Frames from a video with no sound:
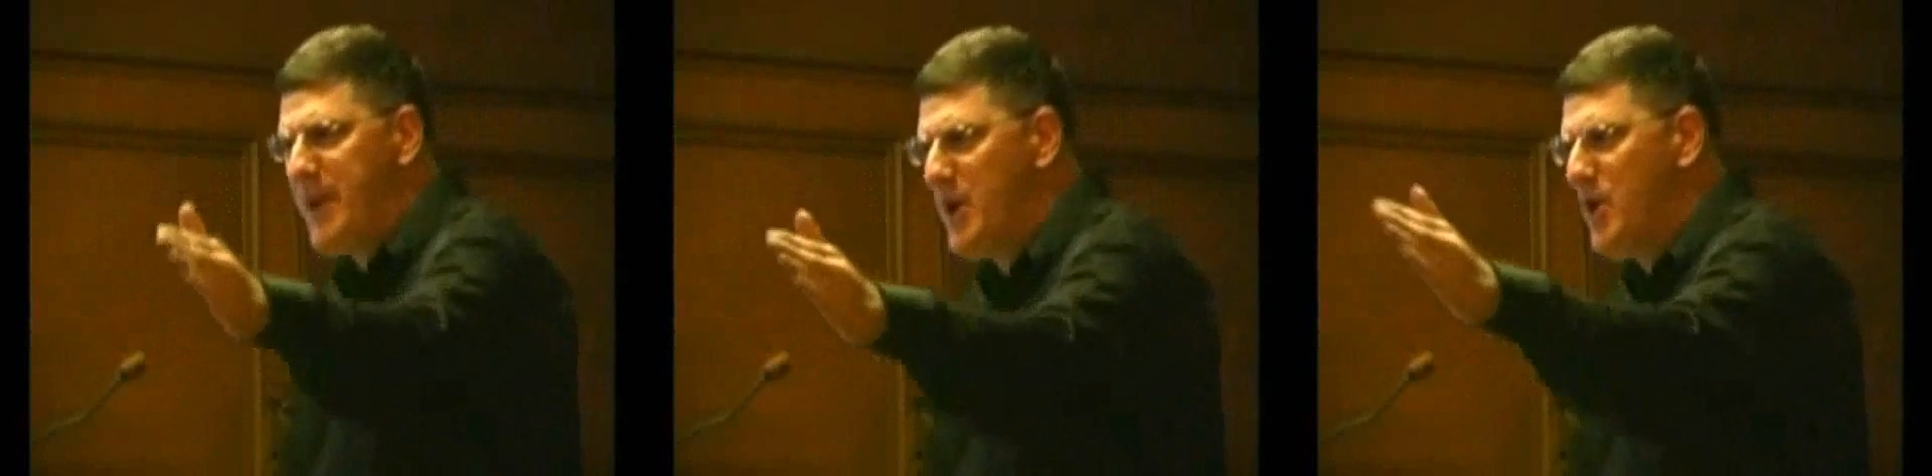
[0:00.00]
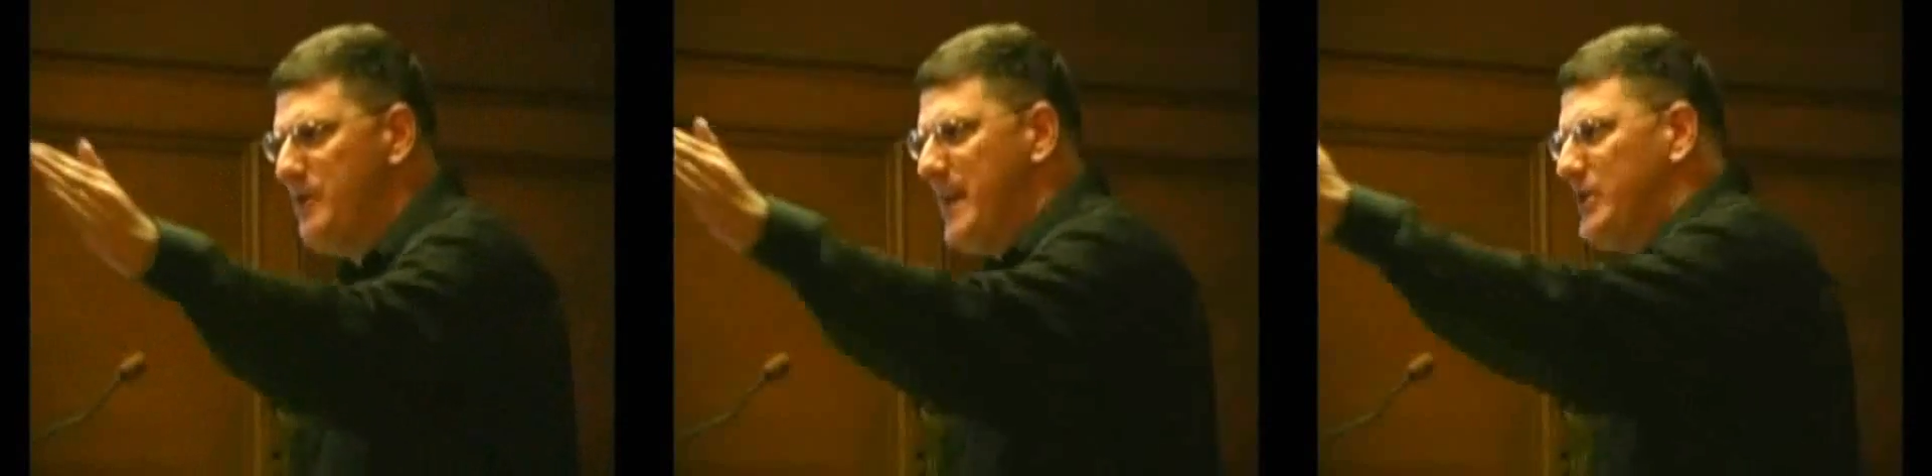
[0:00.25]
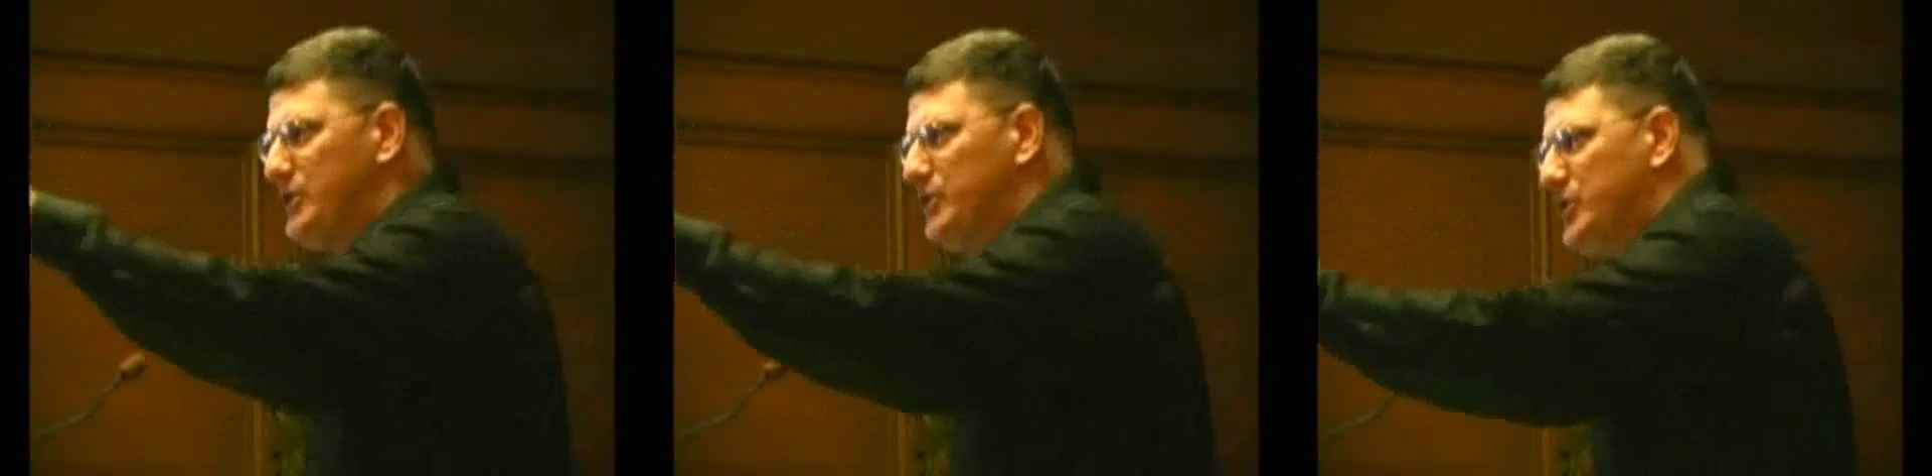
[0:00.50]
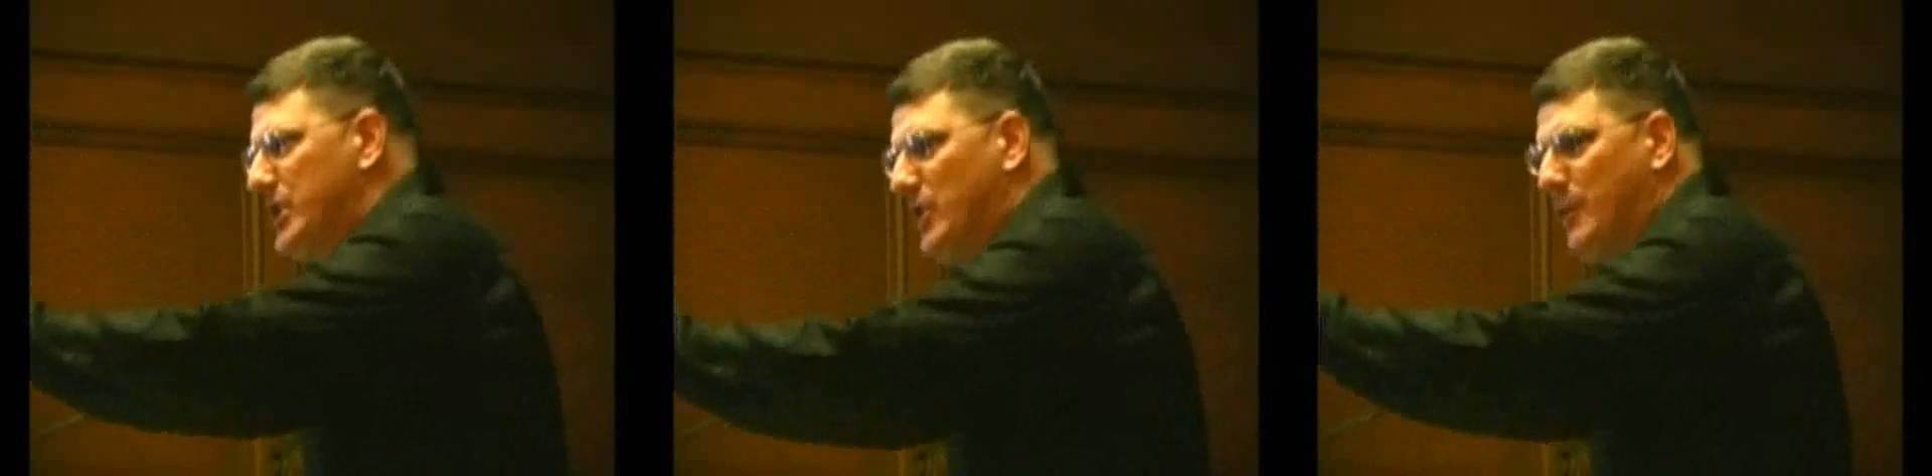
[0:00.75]
fear that
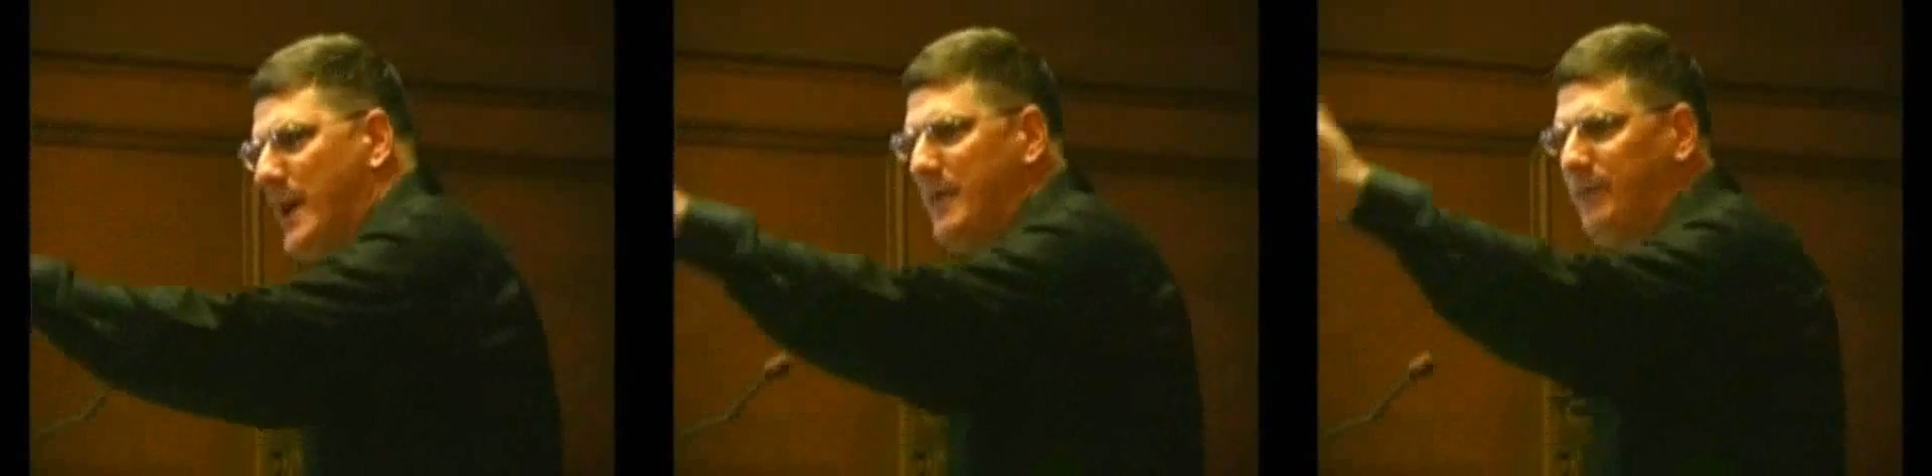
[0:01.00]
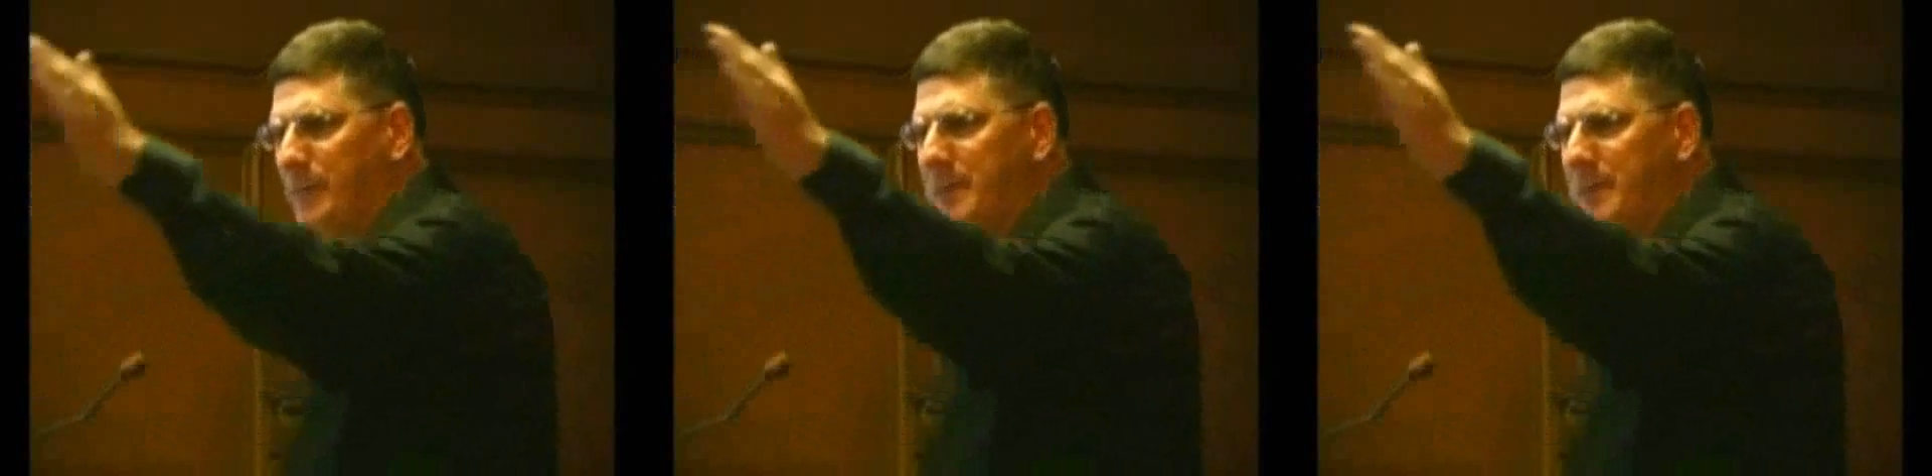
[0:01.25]
is generated